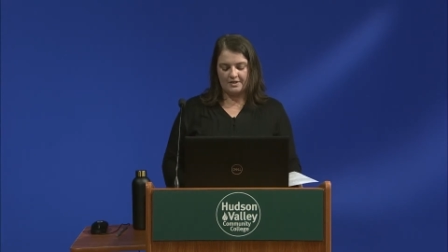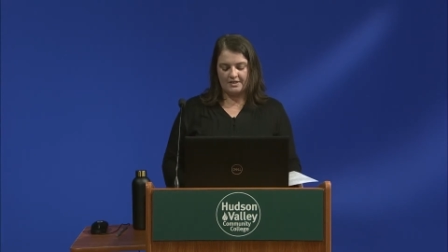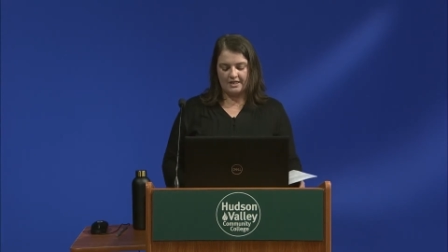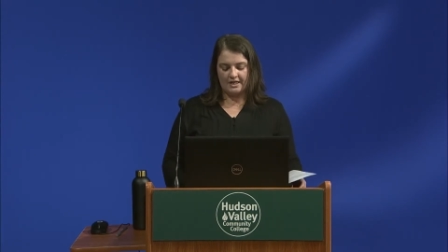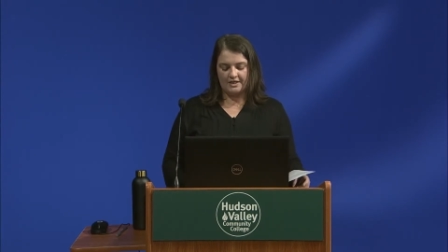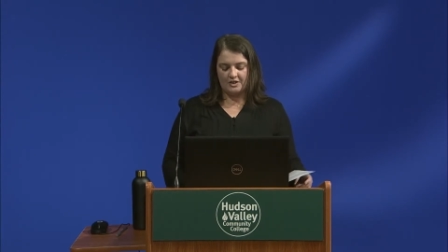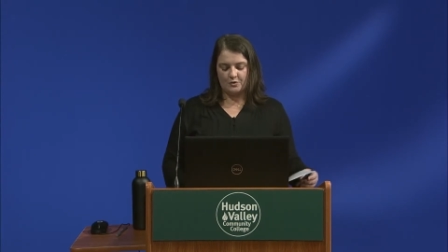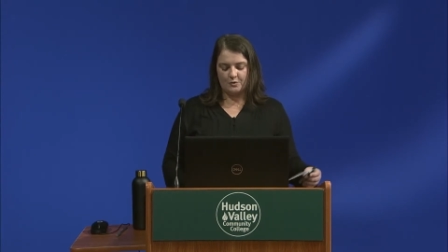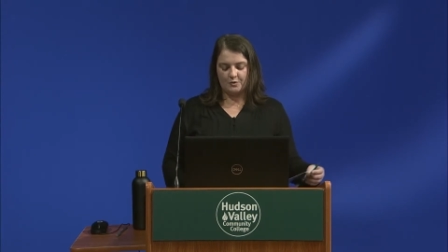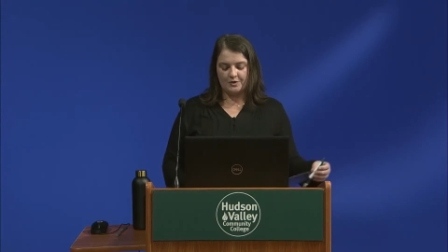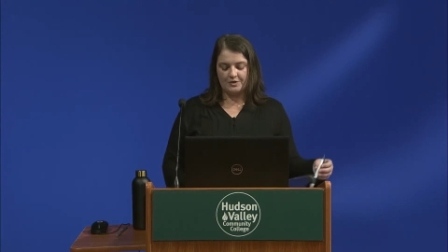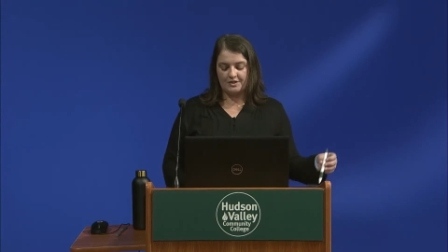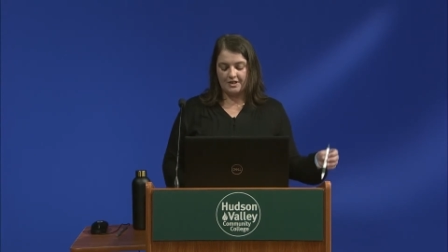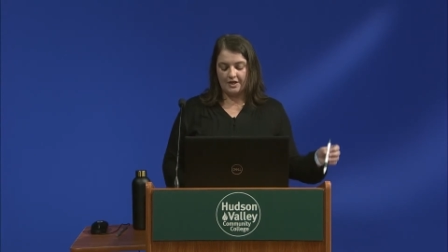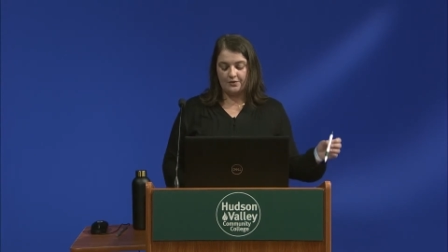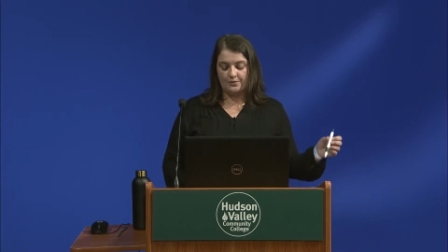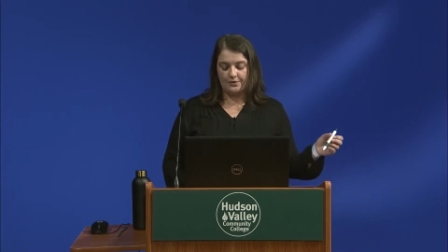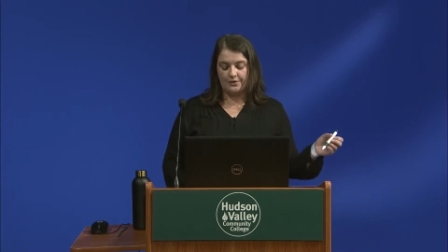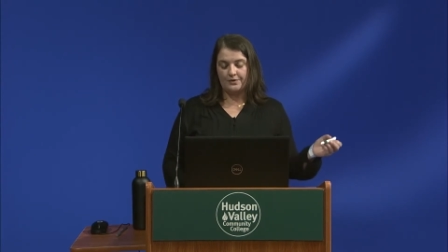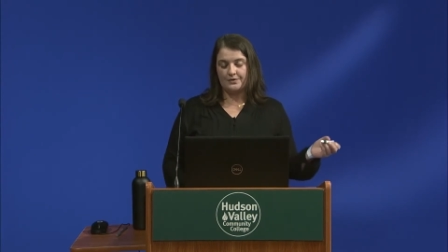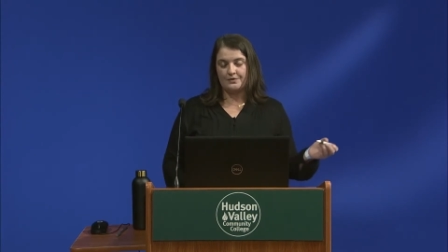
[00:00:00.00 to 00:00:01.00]
take to put
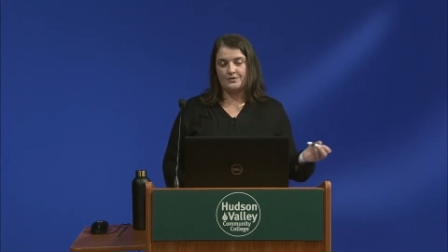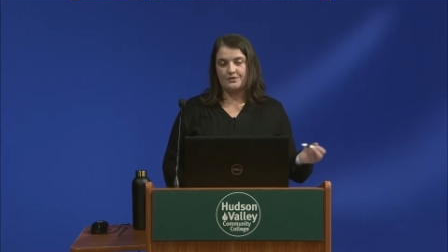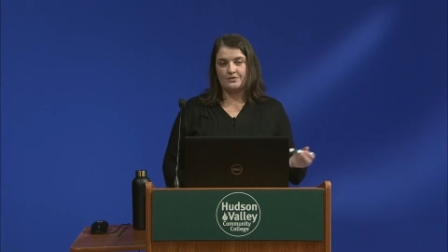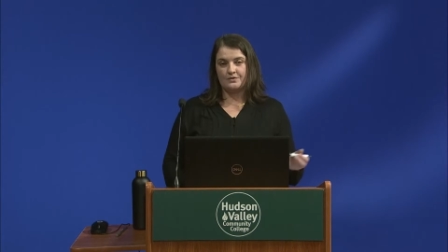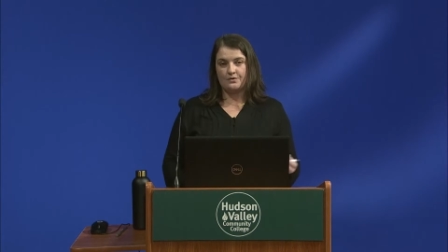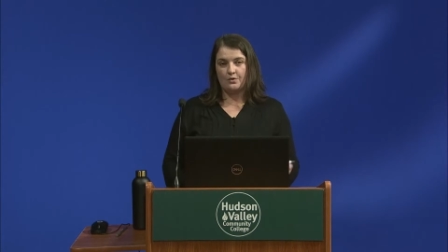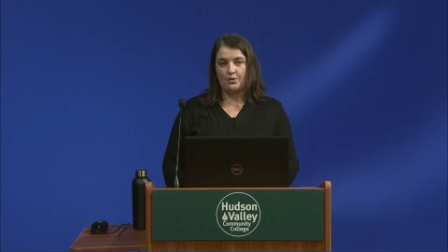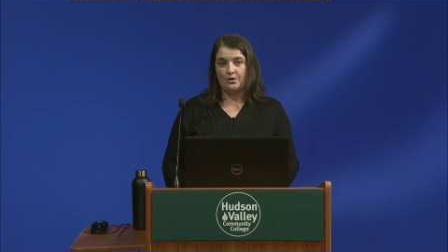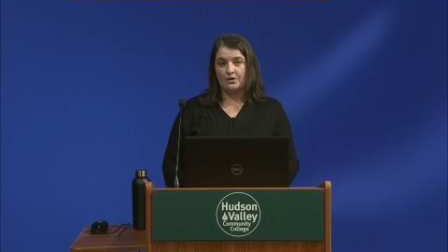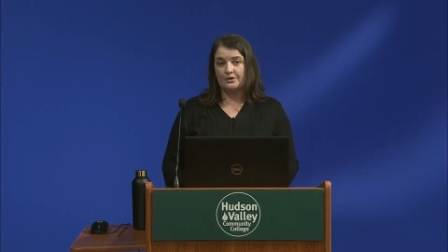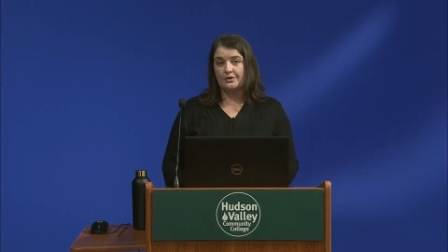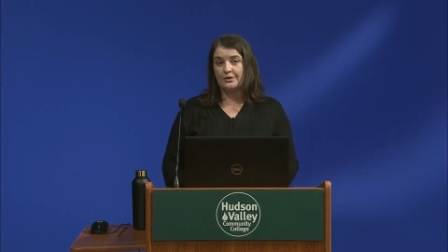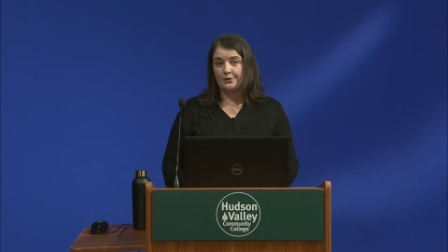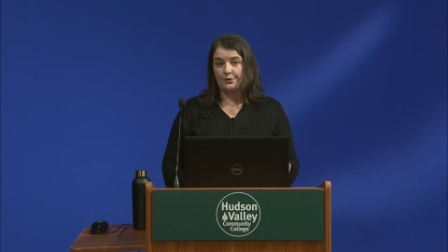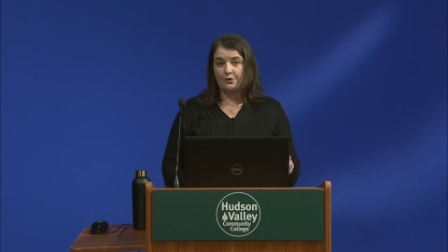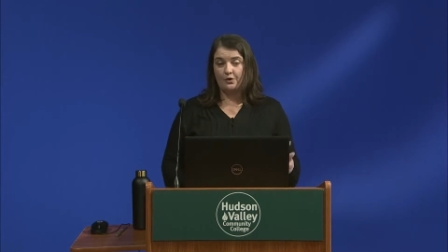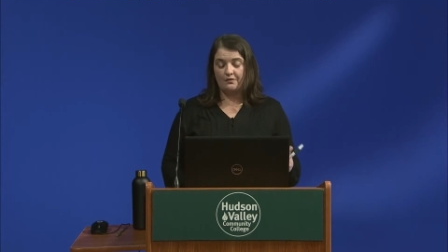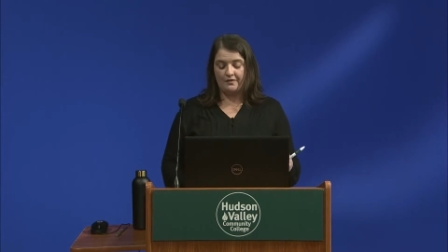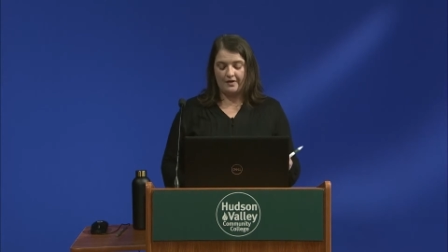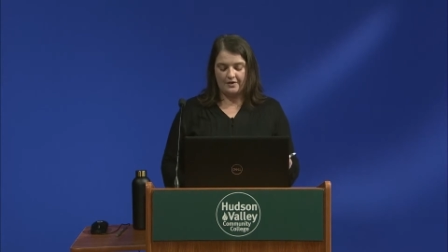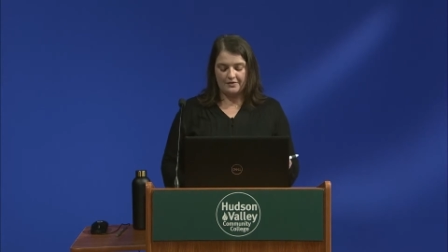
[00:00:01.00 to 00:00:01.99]
down roots or a
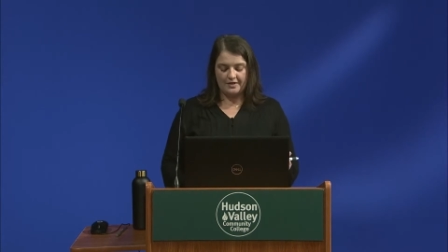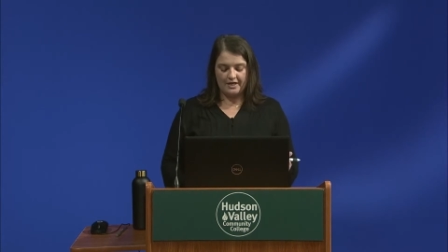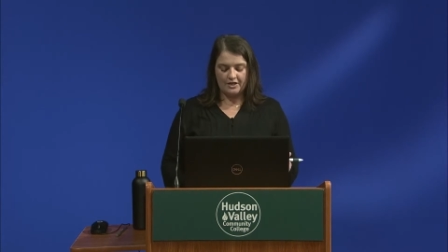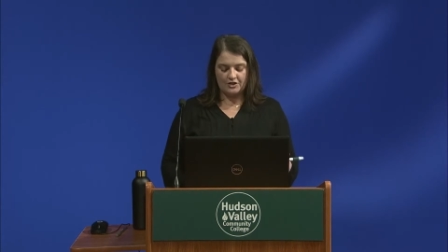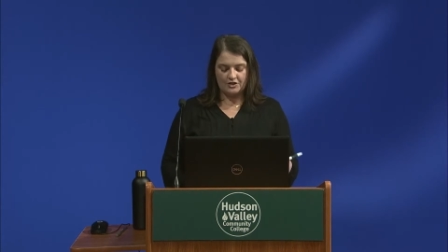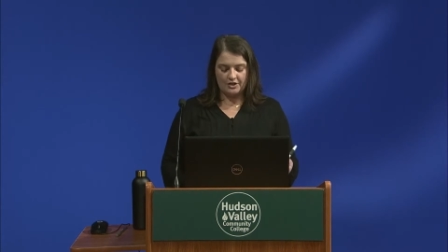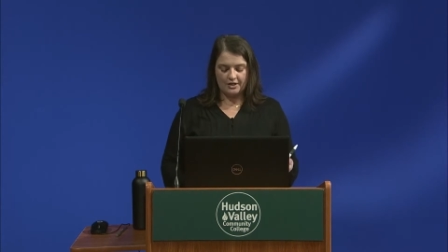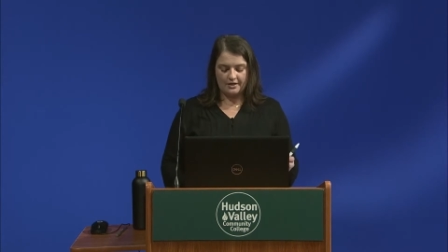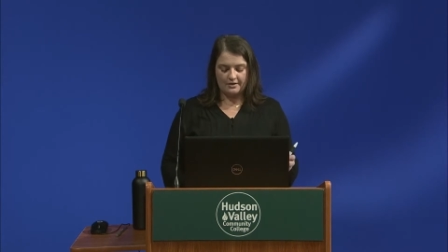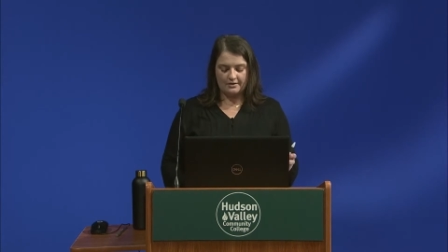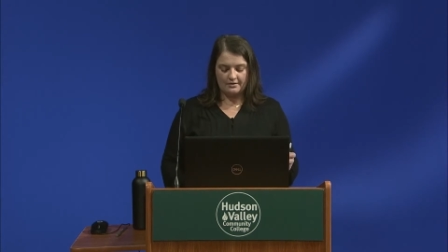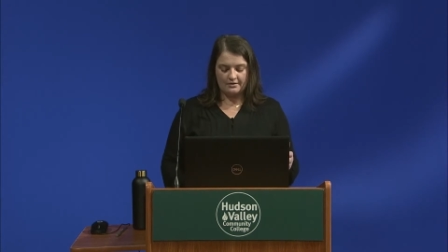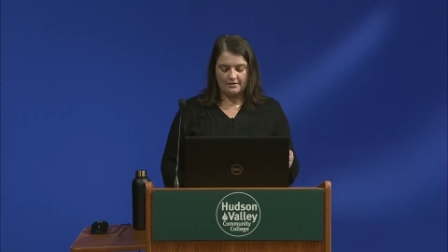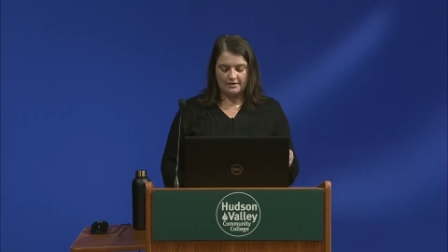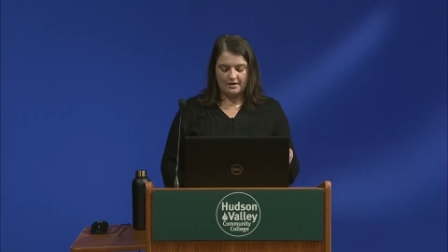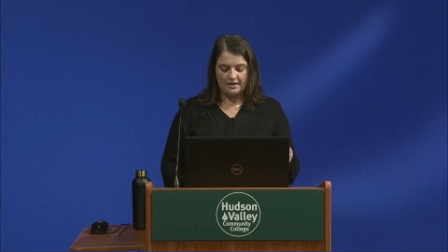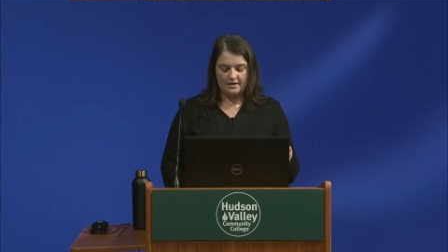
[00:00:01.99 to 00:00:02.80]
literal foundation